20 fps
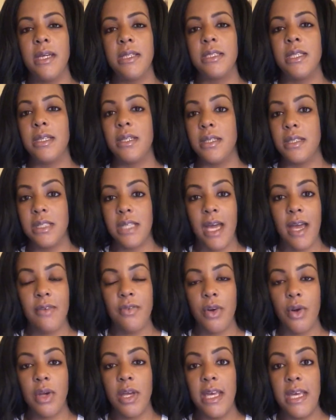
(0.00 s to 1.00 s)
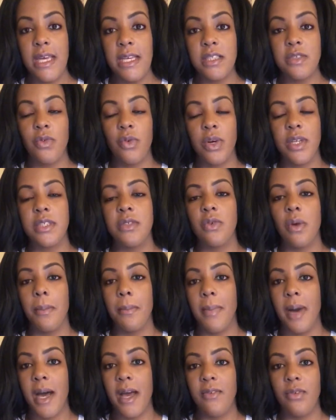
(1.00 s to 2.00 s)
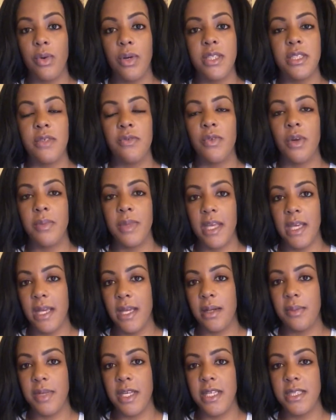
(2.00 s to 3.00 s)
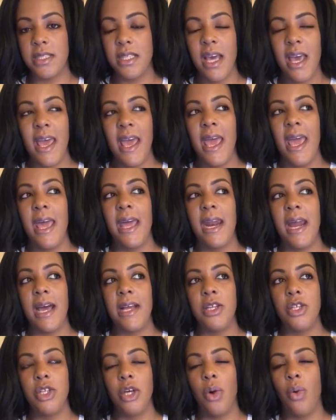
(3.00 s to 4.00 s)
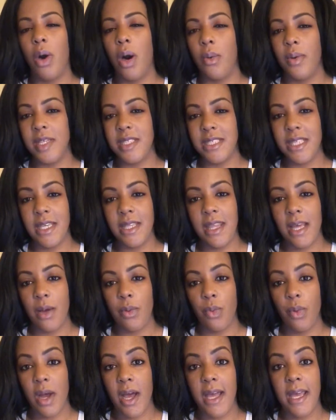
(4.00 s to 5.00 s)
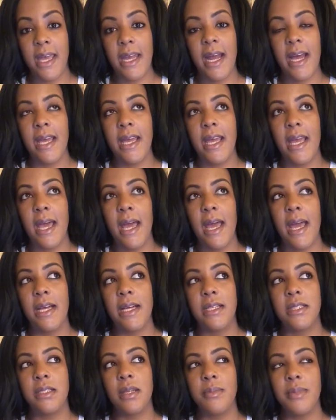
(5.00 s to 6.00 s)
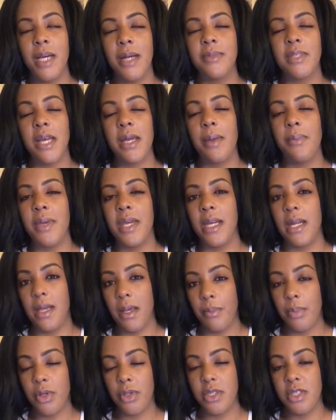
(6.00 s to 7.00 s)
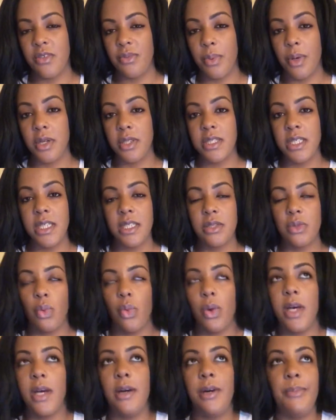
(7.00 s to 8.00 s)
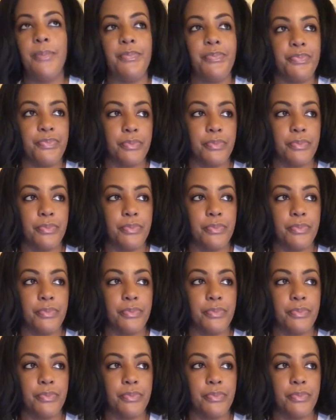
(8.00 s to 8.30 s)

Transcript: to decipher His voice from my voice and from the enemy's. And I don't always get that right. And sometimes I can be an impulsive person as well.